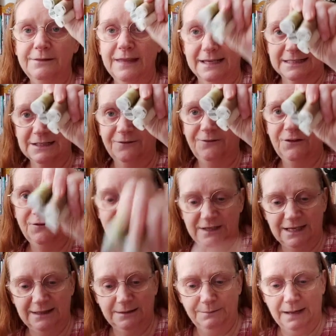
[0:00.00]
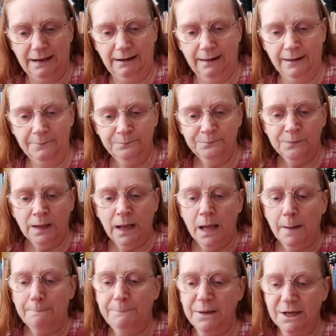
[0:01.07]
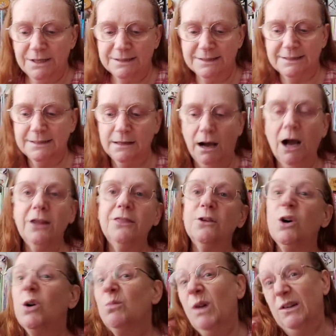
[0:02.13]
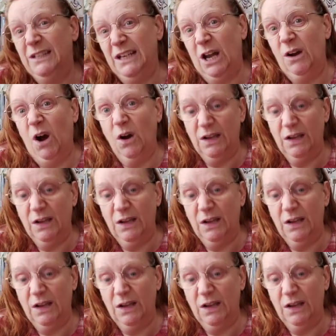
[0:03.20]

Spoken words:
That's the 50 in the Metla. But I thought, well, you know,